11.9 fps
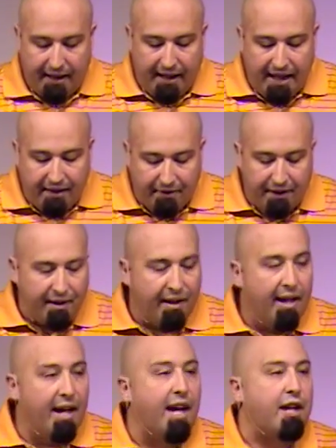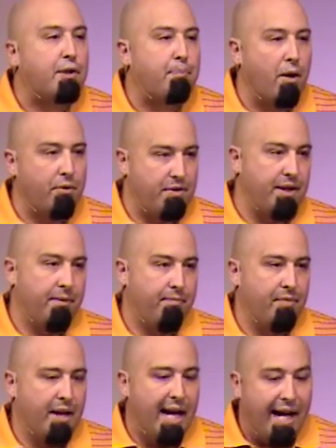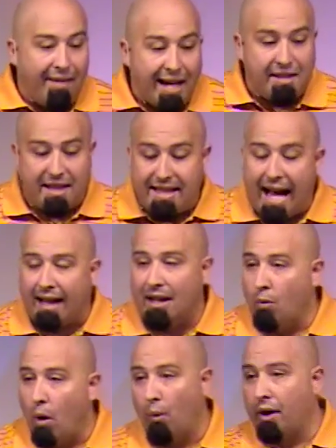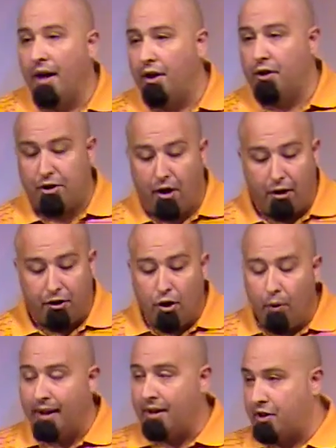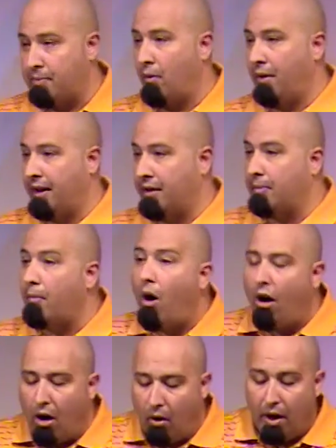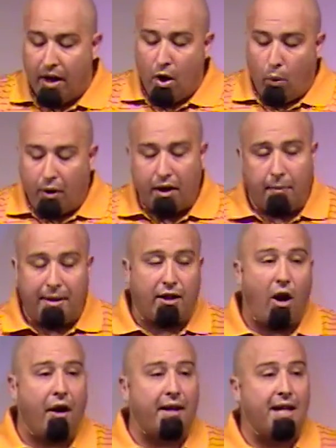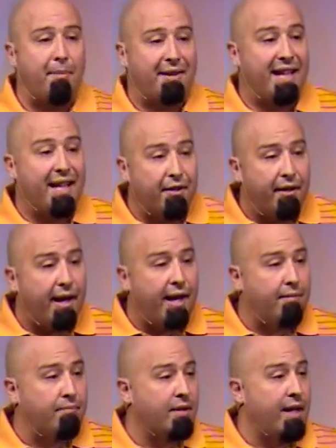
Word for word: even expose them and that's exactly what we're going to start doing this morning tomorrow we're going to be talking about the internet